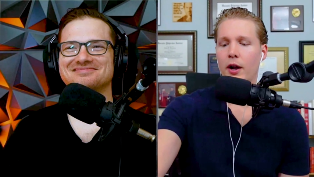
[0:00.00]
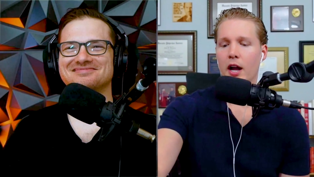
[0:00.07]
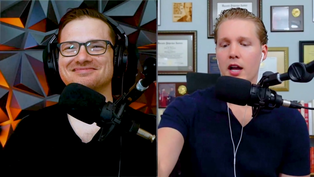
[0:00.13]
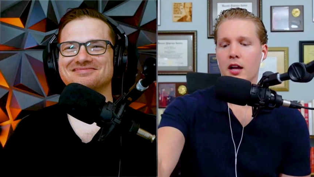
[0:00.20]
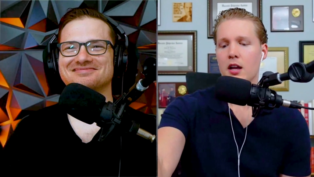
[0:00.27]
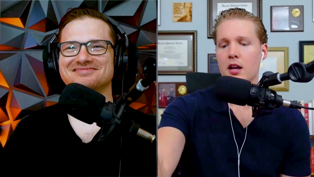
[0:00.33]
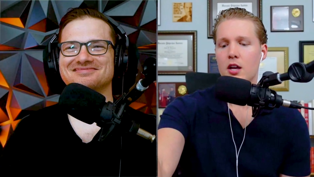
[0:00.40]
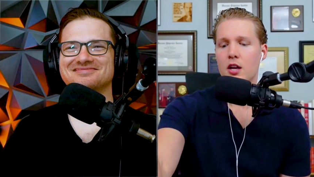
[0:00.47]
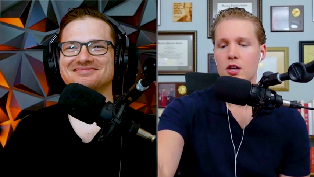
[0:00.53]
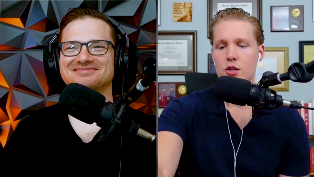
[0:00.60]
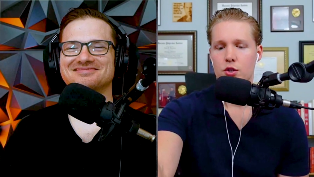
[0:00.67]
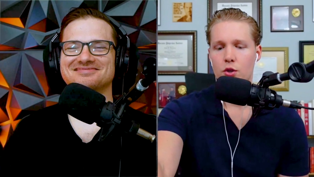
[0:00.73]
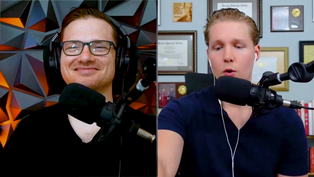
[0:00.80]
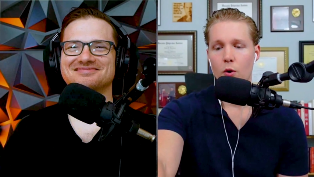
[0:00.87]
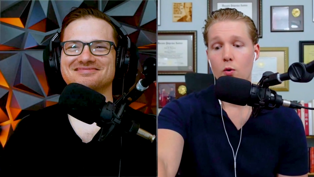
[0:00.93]
Speaker 1: Okay,
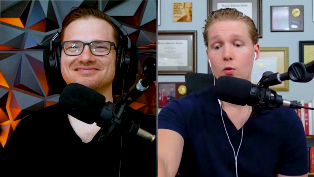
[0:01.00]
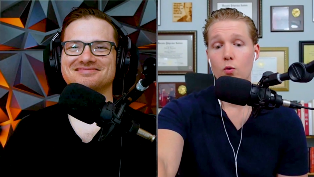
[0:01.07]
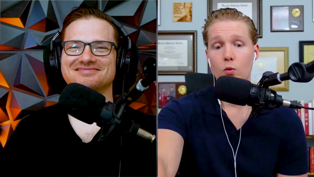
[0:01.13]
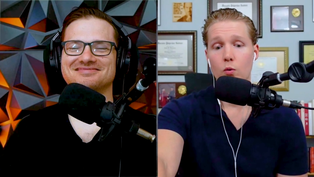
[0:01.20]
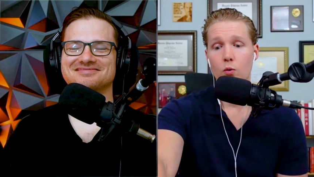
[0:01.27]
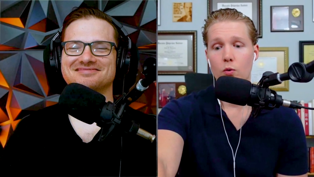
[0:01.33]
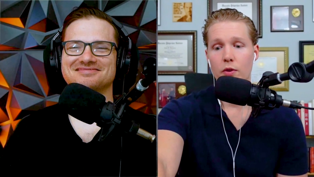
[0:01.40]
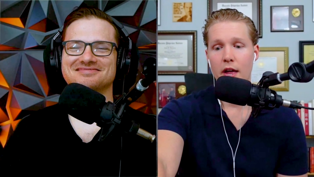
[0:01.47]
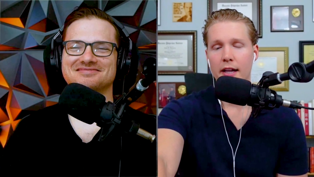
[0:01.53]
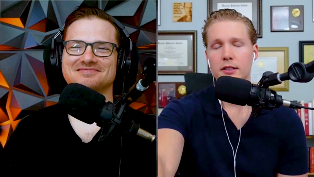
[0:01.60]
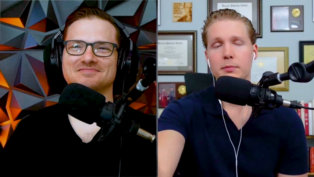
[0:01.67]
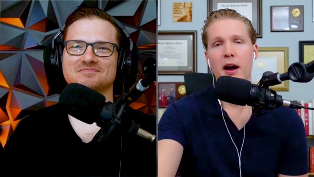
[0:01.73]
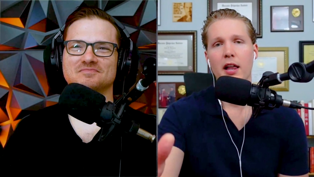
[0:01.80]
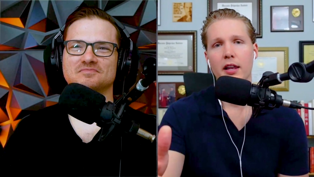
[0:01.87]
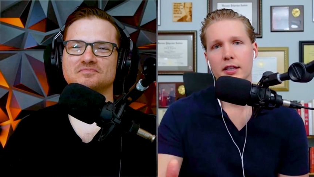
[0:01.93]
so
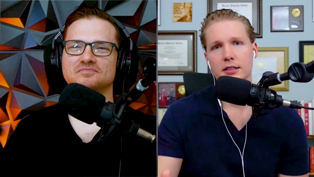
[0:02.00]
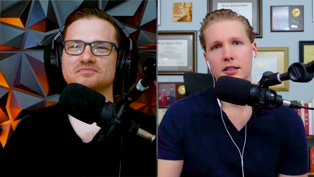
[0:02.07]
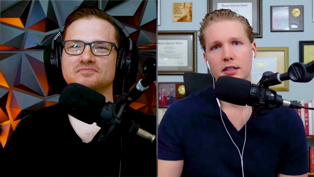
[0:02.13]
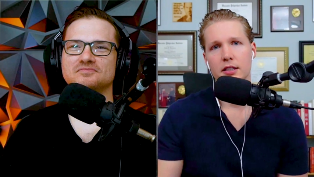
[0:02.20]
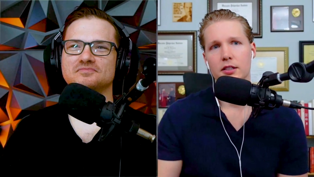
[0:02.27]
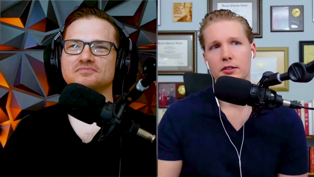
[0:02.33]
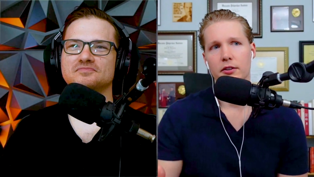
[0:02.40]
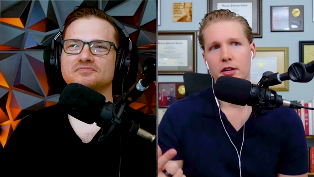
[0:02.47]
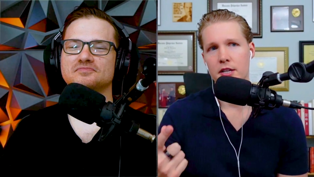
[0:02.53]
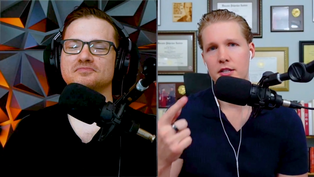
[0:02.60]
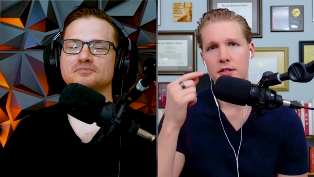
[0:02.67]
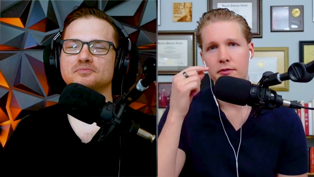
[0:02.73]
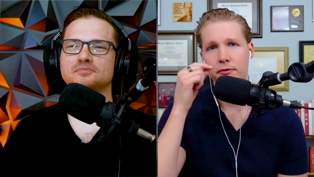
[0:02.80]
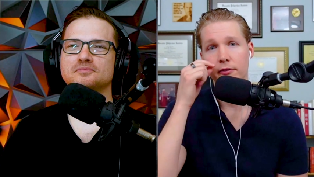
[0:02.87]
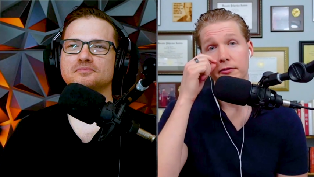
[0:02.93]
that's my lesson.
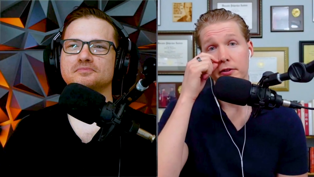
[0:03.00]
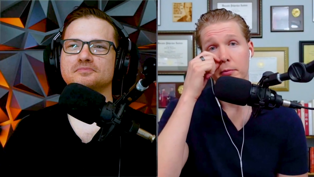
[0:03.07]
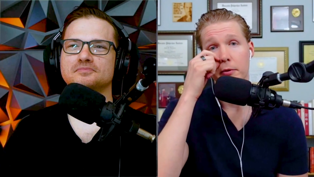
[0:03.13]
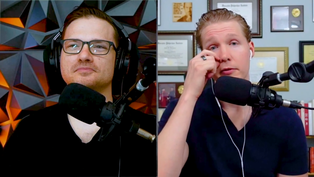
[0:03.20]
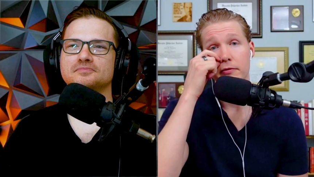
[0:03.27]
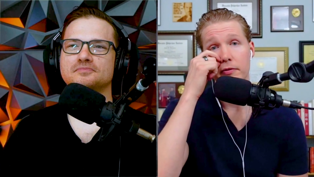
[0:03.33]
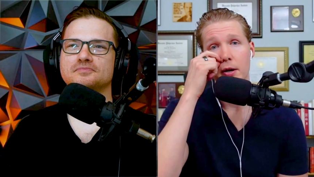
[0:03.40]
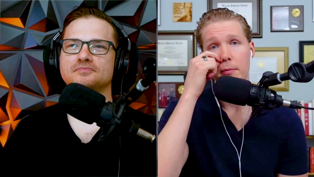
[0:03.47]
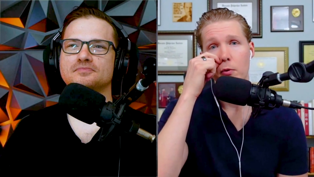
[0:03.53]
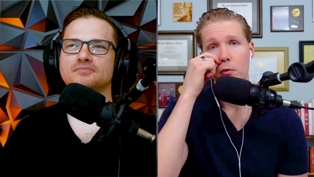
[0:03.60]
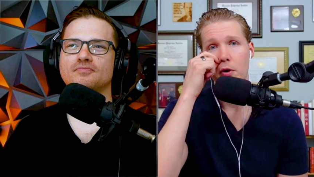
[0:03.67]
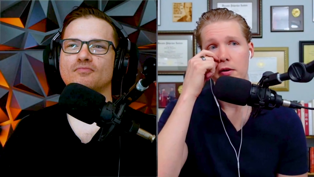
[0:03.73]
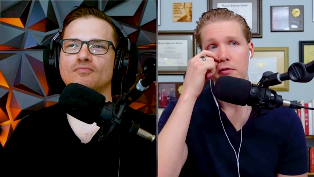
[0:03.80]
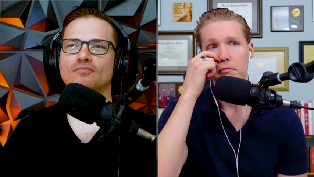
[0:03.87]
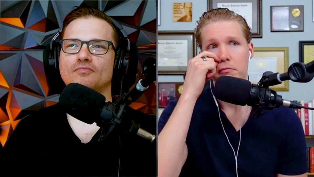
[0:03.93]
His is fulfillment for
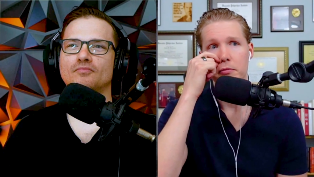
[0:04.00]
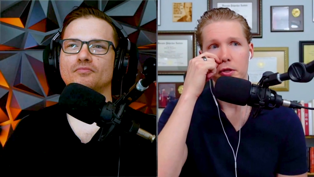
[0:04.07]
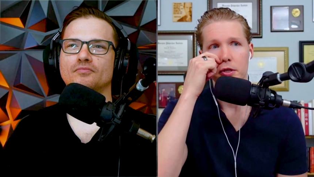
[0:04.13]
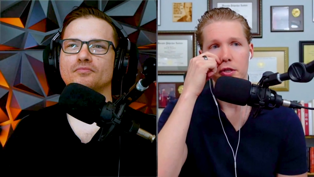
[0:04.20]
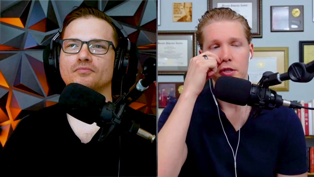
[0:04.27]
number one.